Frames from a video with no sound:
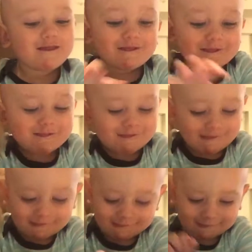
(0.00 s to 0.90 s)
beef,
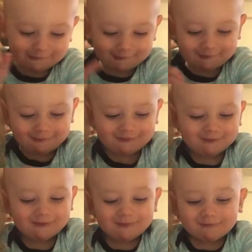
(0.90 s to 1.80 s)
you need
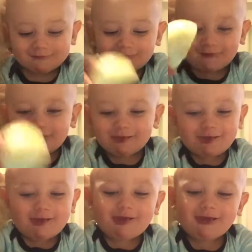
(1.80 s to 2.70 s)
4
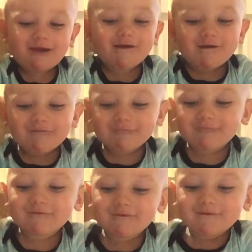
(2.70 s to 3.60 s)
tablespoons
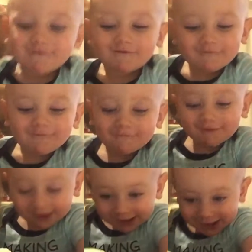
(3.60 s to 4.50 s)
of rice. You
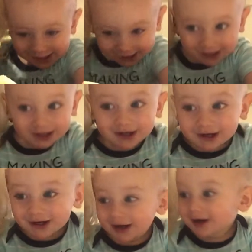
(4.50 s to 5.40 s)
boil it,
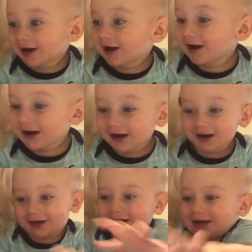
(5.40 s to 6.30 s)
but not until